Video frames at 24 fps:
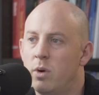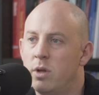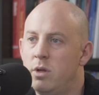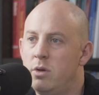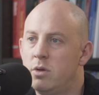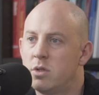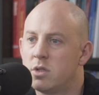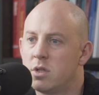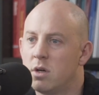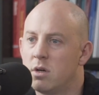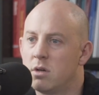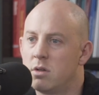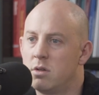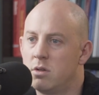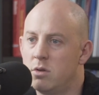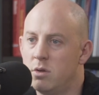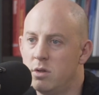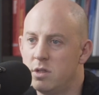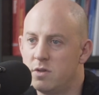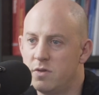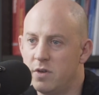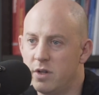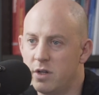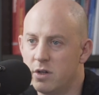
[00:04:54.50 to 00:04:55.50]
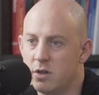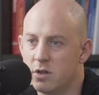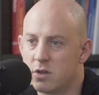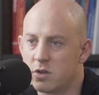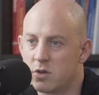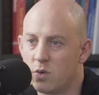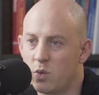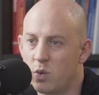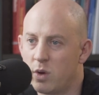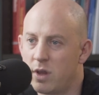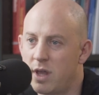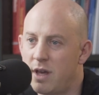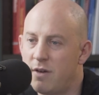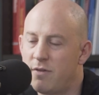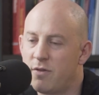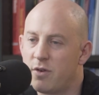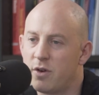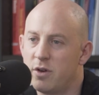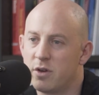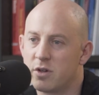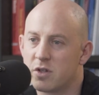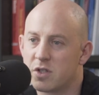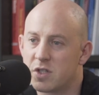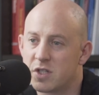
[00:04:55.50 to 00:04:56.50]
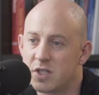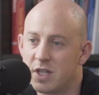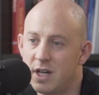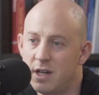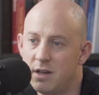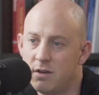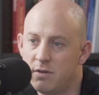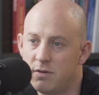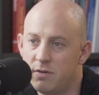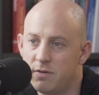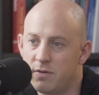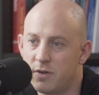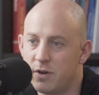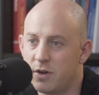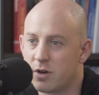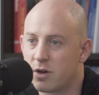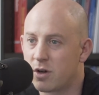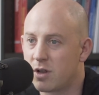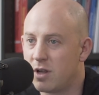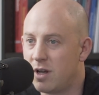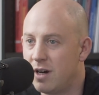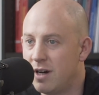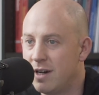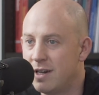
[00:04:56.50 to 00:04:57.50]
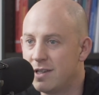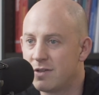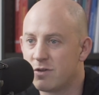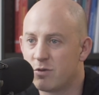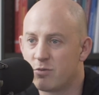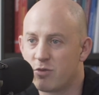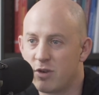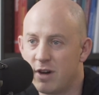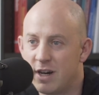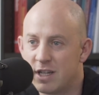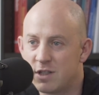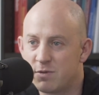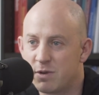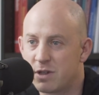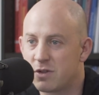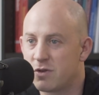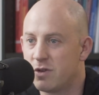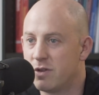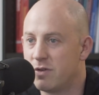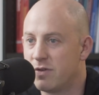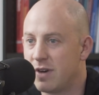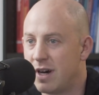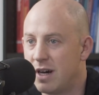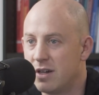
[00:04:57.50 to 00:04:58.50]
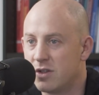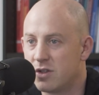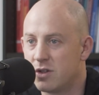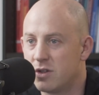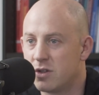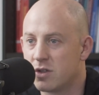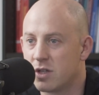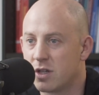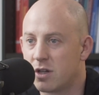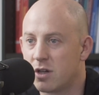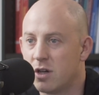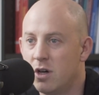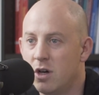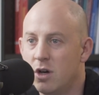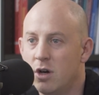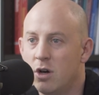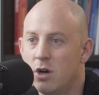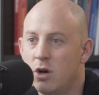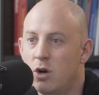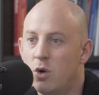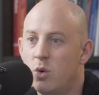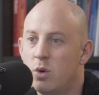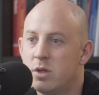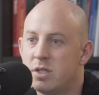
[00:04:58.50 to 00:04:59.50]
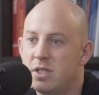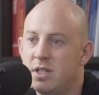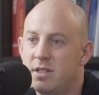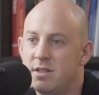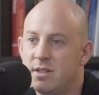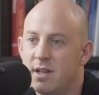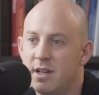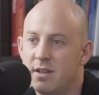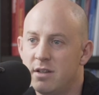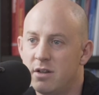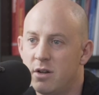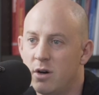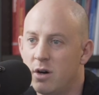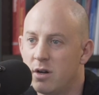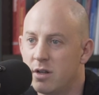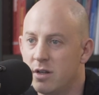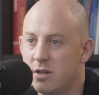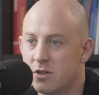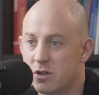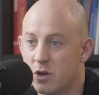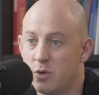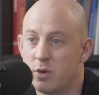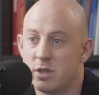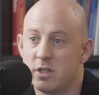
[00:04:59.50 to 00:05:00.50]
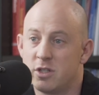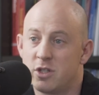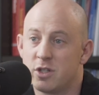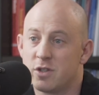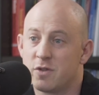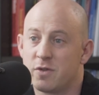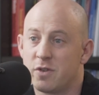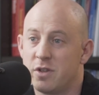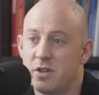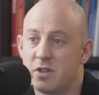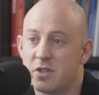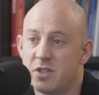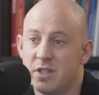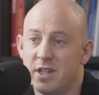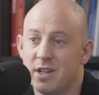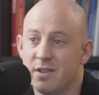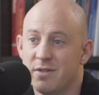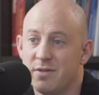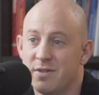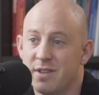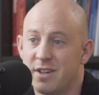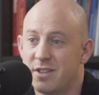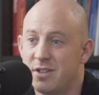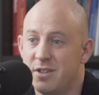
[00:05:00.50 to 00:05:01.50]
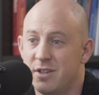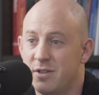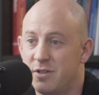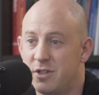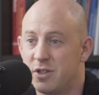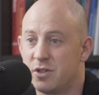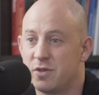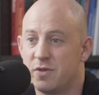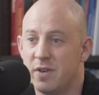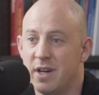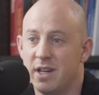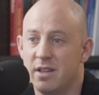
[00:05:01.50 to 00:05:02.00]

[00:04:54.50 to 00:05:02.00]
When you started to do these videos, were they for yourself, for your clients, for prospects, for advisors? Like, who was the intended audience? Or was it just for yourself, like to just